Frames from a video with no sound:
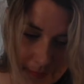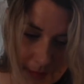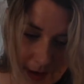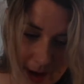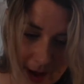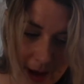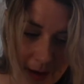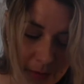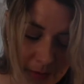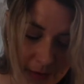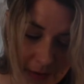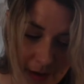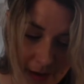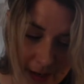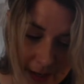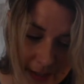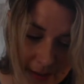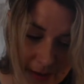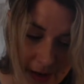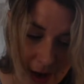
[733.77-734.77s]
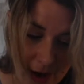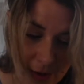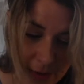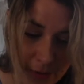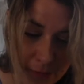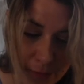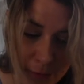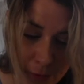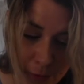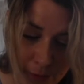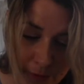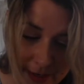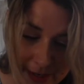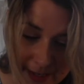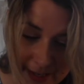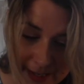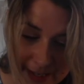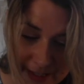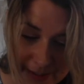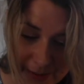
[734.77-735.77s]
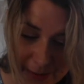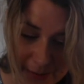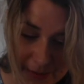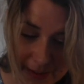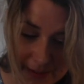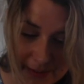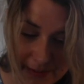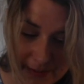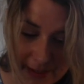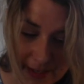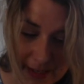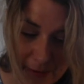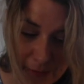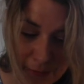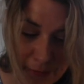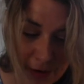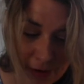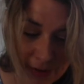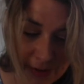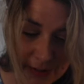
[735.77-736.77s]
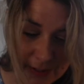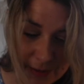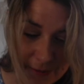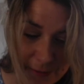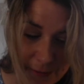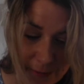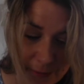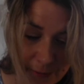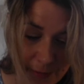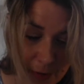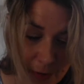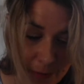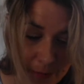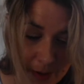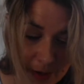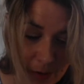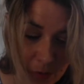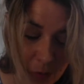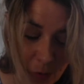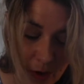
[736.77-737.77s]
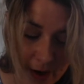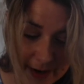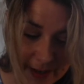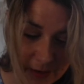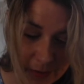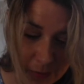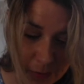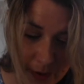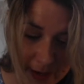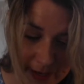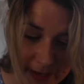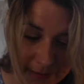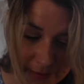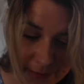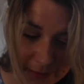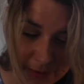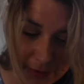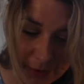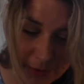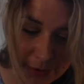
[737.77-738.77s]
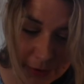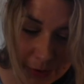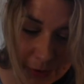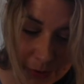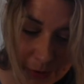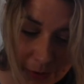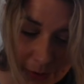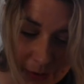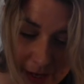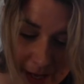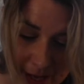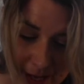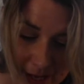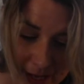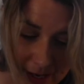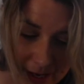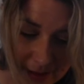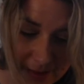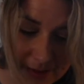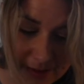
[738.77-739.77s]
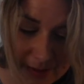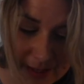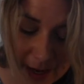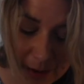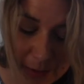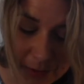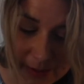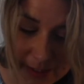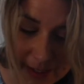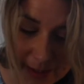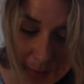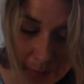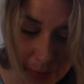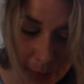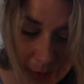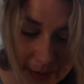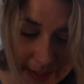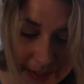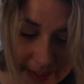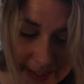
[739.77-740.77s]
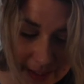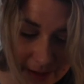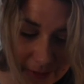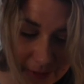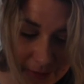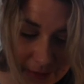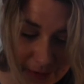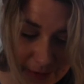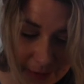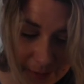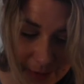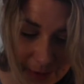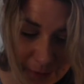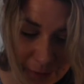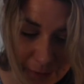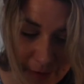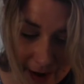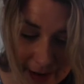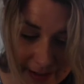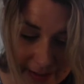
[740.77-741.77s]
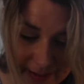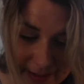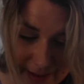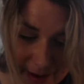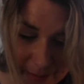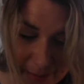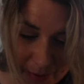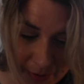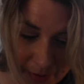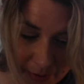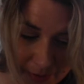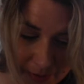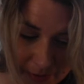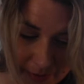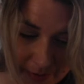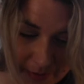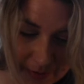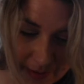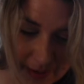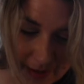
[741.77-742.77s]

Outside, the roaring, glittering sea rushed in foaming white waves for the shore, and the shouting, pointing fishermen ran to their boats.